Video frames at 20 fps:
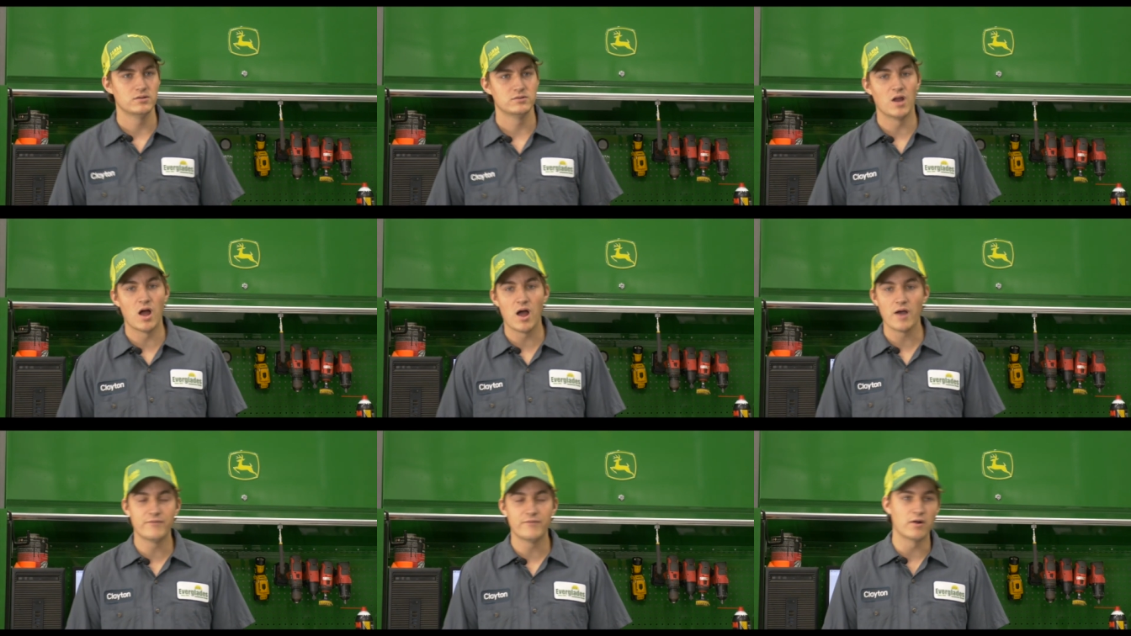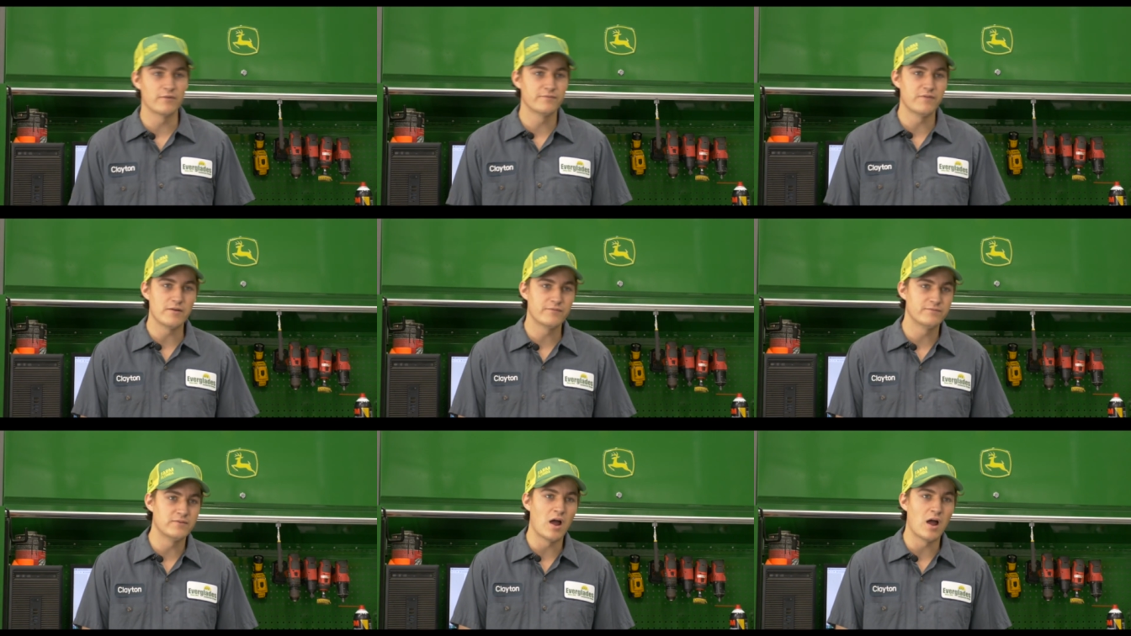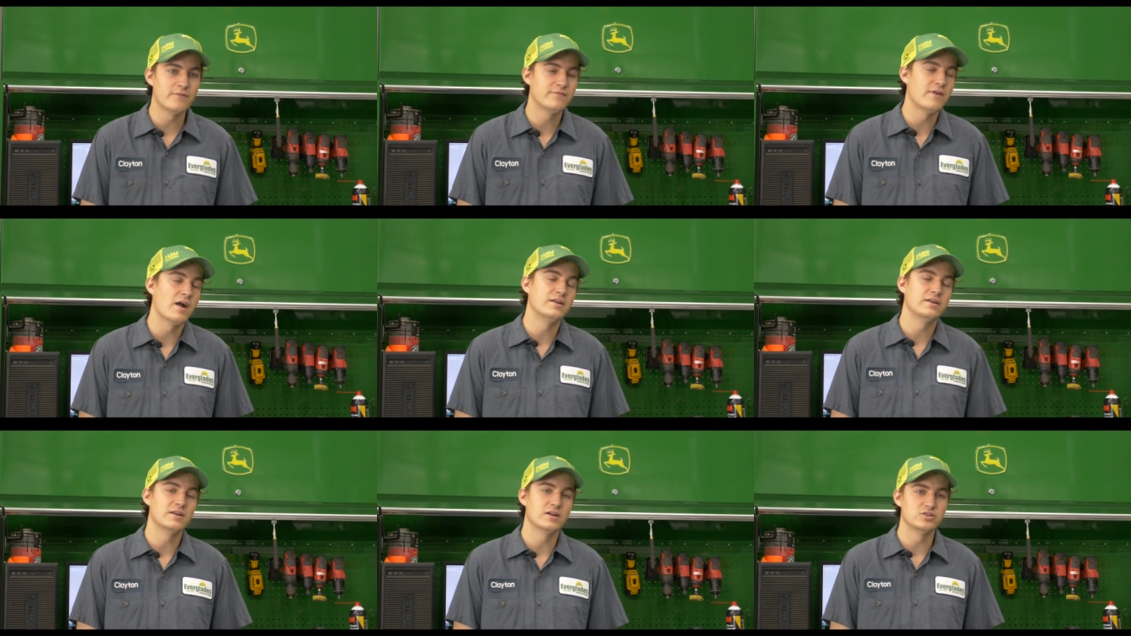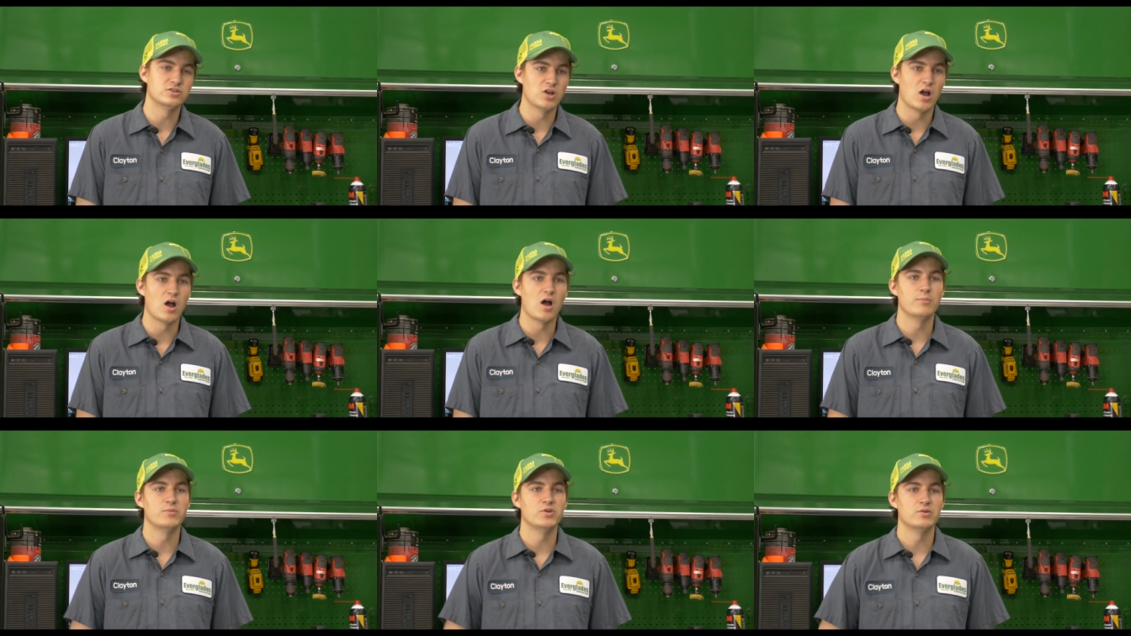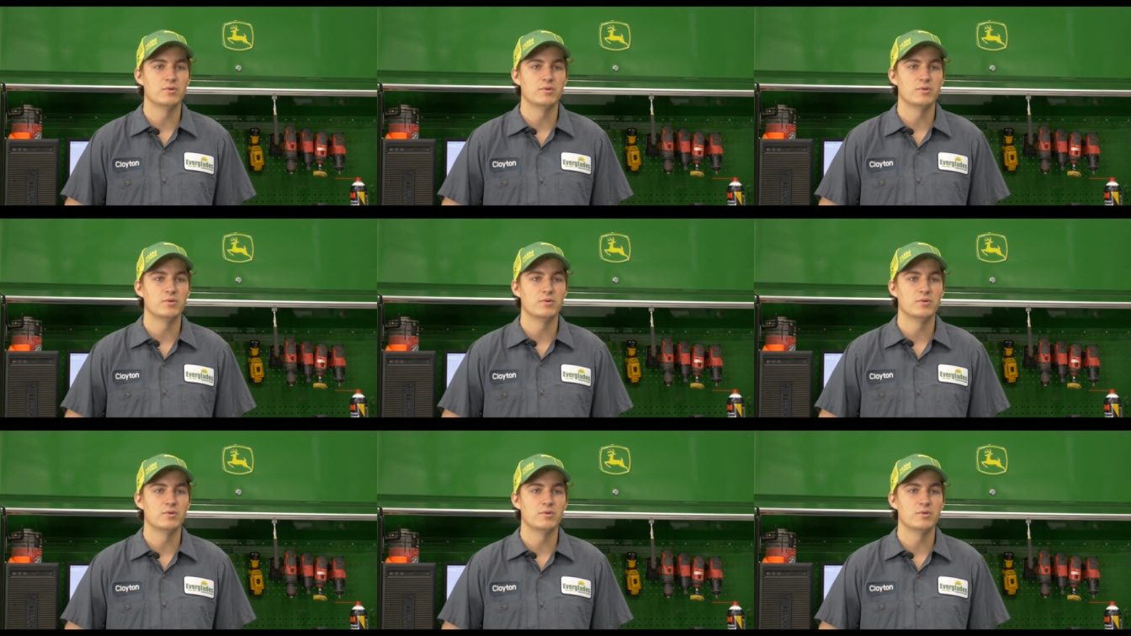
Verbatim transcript: not finding a job.